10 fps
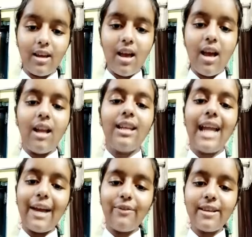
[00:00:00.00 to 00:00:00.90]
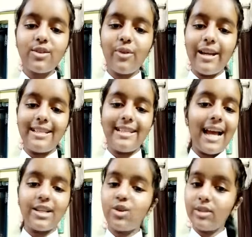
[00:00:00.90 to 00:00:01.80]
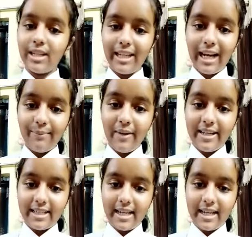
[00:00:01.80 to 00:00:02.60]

Live Life. Life is crazy and totally